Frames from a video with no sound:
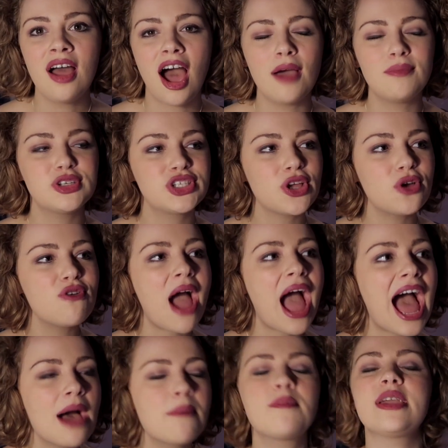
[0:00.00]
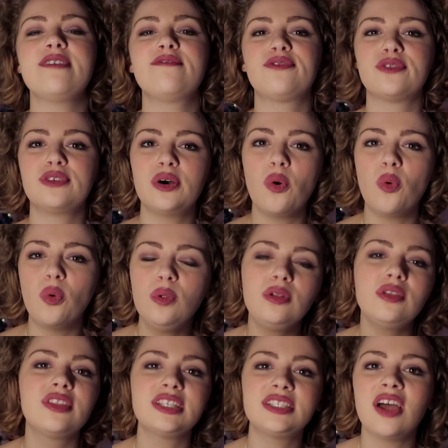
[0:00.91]
I was so happy for
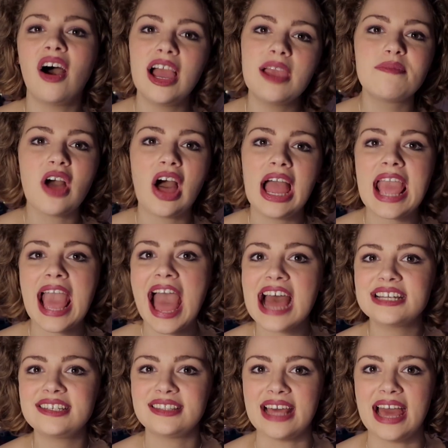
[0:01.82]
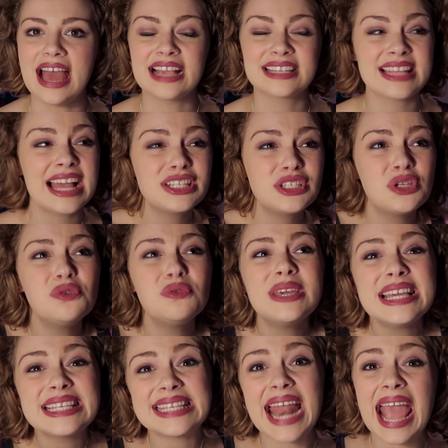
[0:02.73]
all the time that I had there because I had two
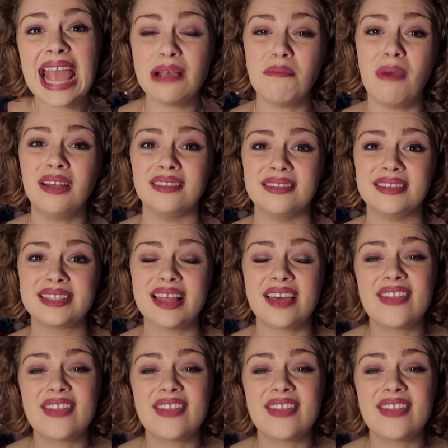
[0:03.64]
years and eight months.